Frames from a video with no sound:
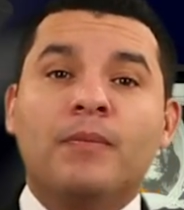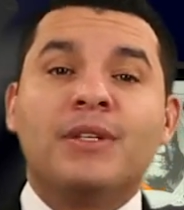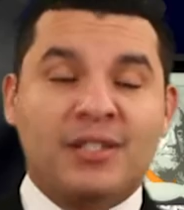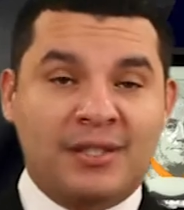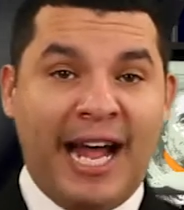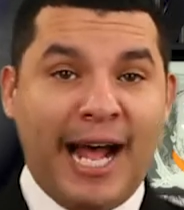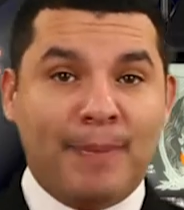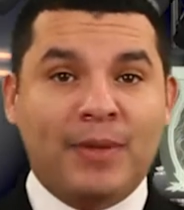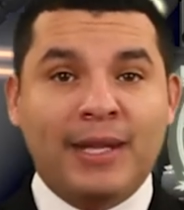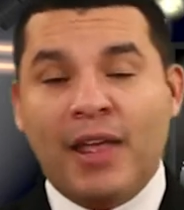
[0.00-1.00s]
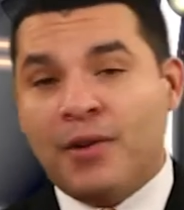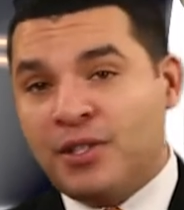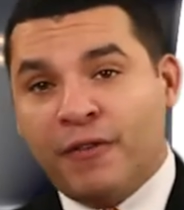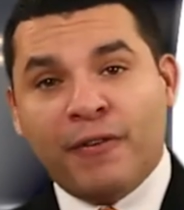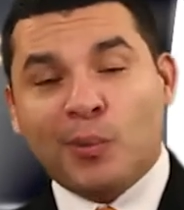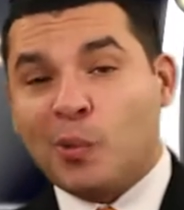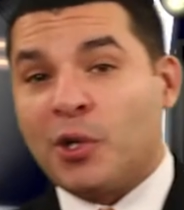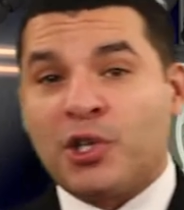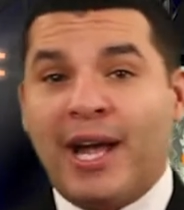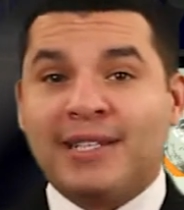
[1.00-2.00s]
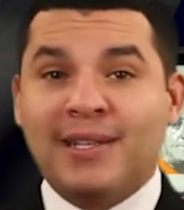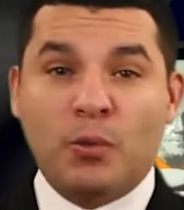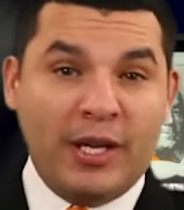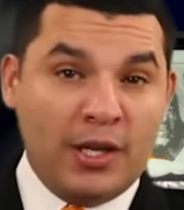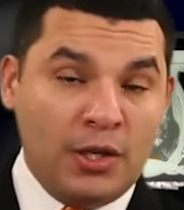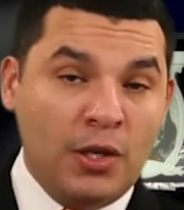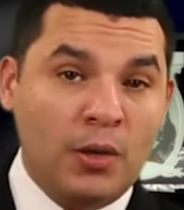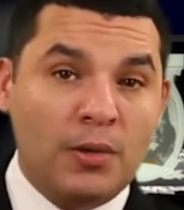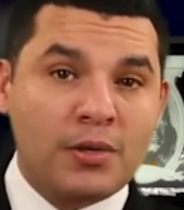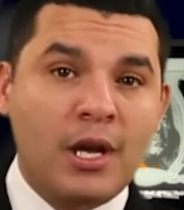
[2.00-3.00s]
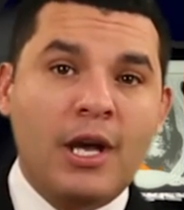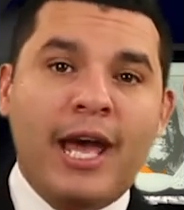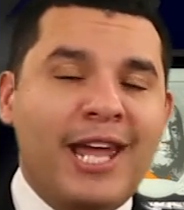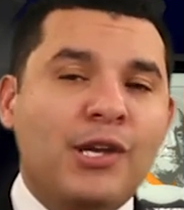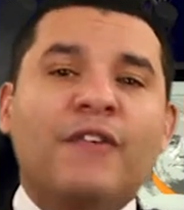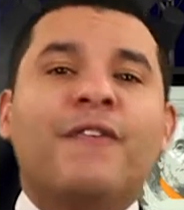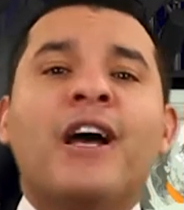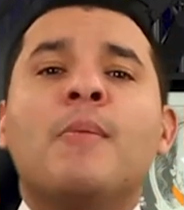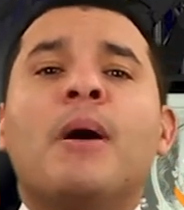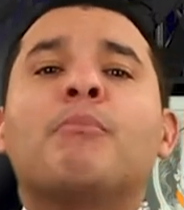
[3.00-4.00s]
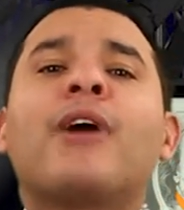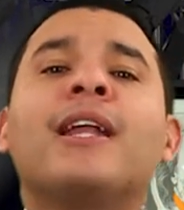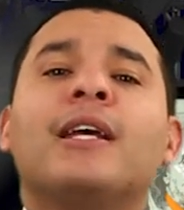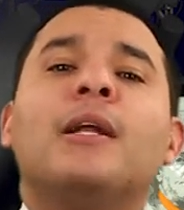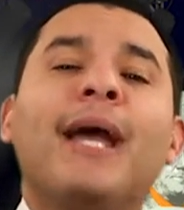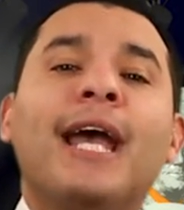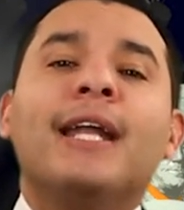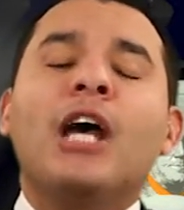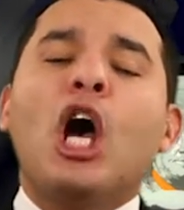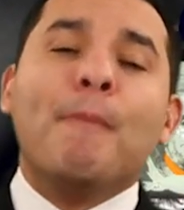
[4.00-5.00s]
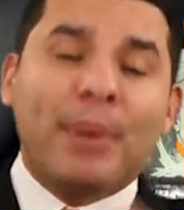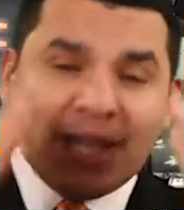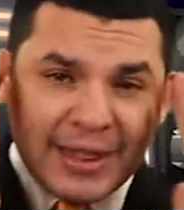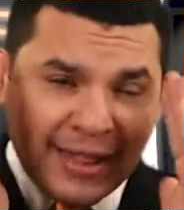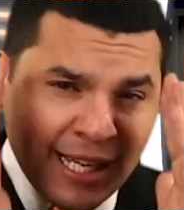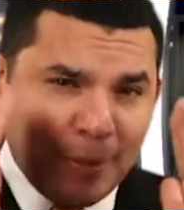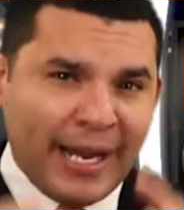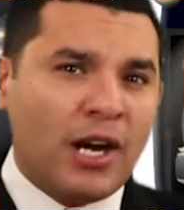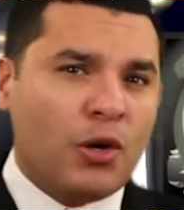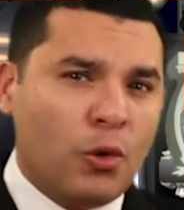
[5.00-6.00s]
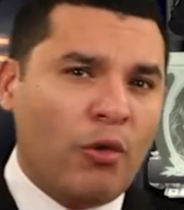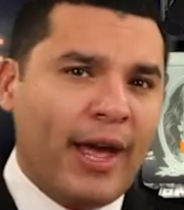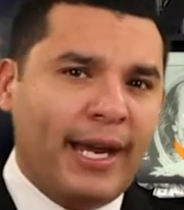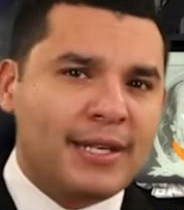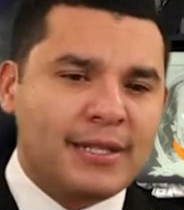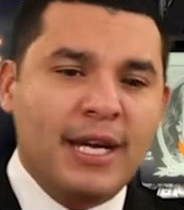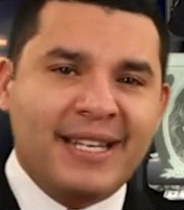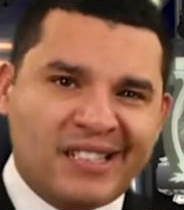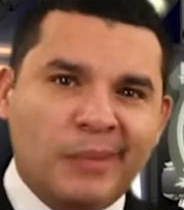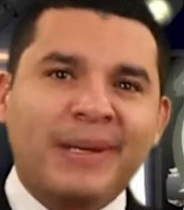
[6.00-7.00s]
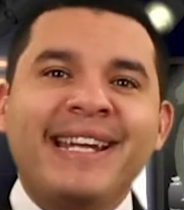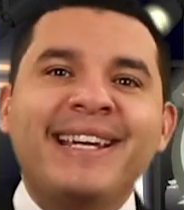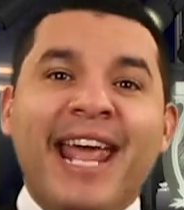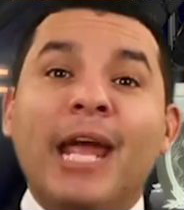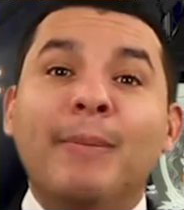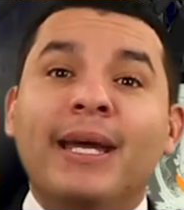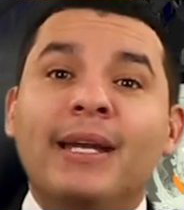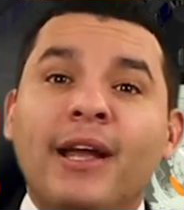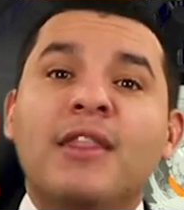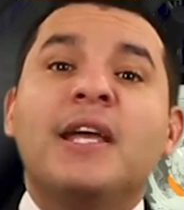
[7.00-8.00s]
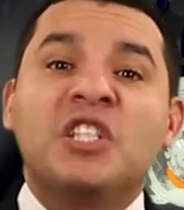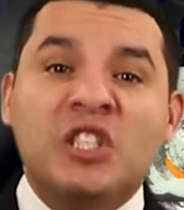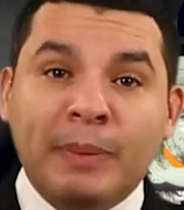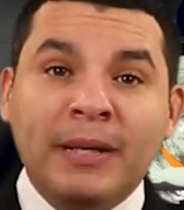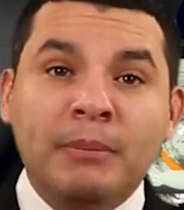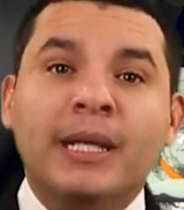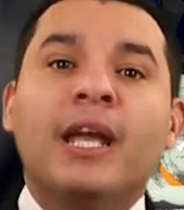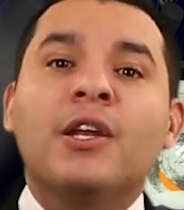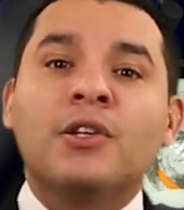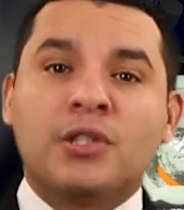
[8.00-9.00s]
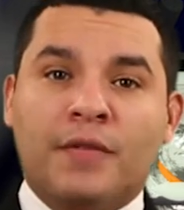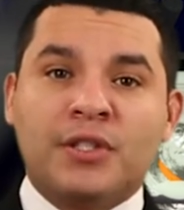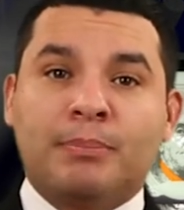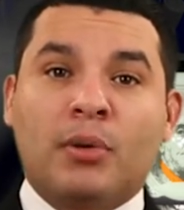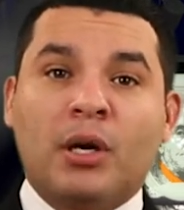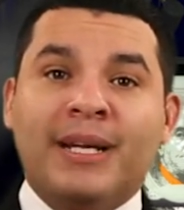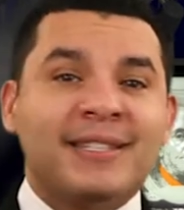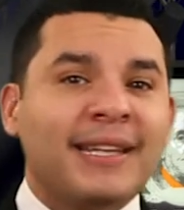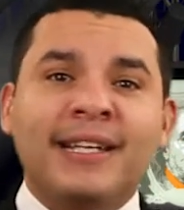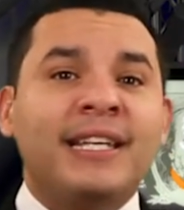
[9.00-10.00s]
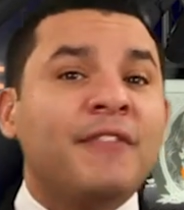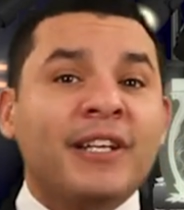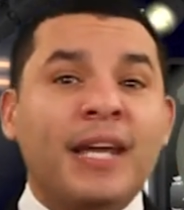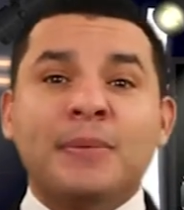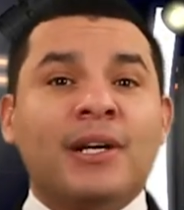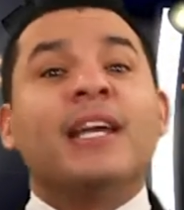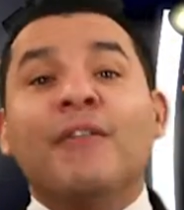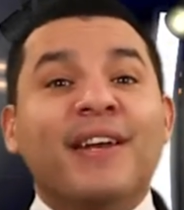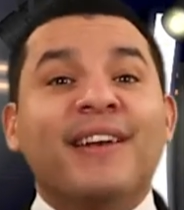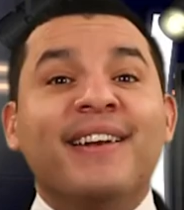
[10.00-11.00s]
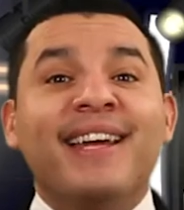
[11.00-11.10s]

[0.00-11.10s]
Stop. Now, there's different work tracks that we could use, and you could find them on Bradley On Demand, but think about how cool that is. Somebody came in, they spent money in your service department. It's like the gift that keeps on giving.